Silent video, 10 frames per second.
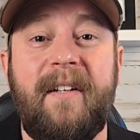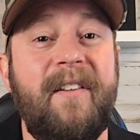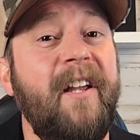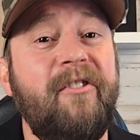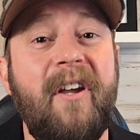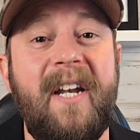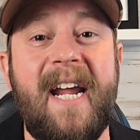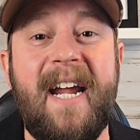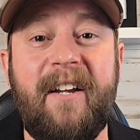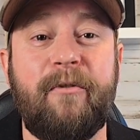This could
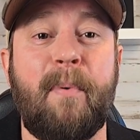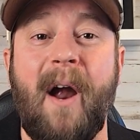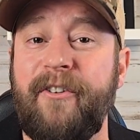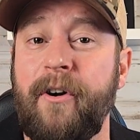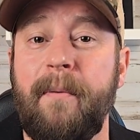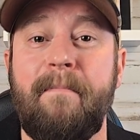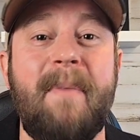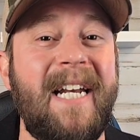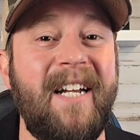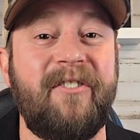ease pressure,
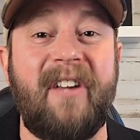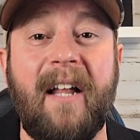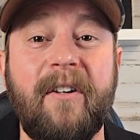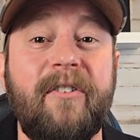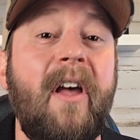meaning sellers